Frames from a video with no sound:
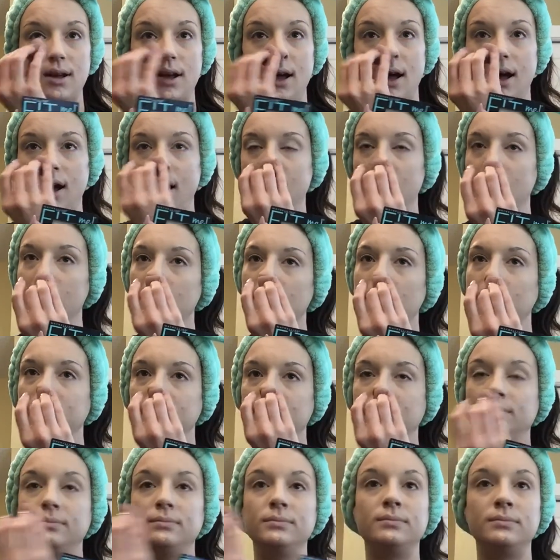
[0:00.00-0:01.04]

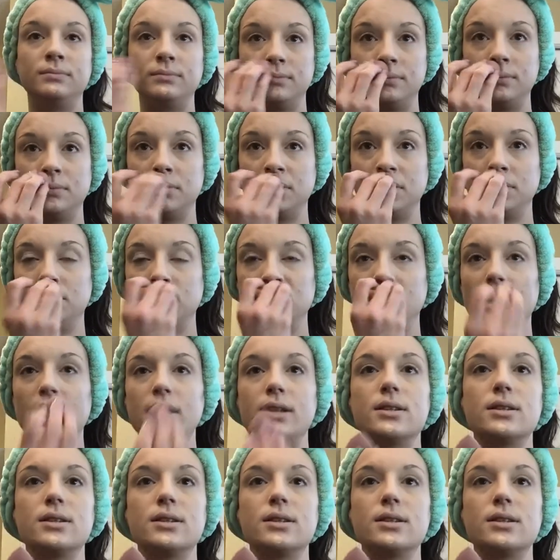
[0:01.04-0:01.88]
I